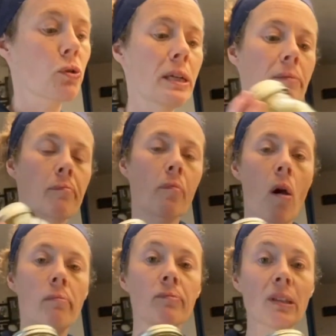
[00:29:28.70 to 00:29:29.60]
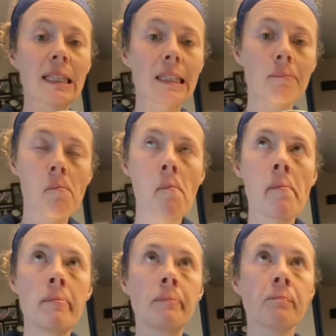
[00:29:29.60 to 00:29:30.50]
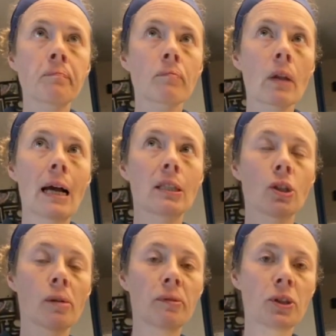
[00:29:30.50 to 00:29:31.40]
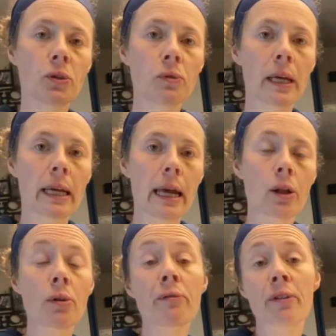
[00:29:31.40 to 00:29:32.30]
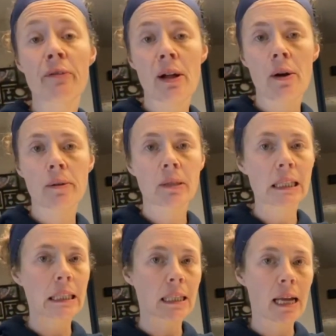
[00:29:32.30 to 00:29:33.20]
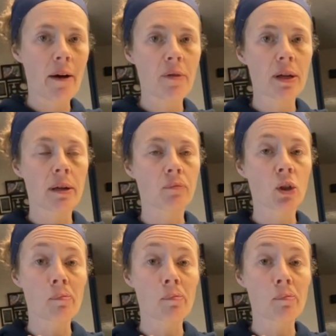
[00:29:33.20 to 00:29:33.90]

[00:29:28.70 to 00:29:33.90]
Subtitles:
Treat this as a substitute like a gluten-free flour because it doesn't have the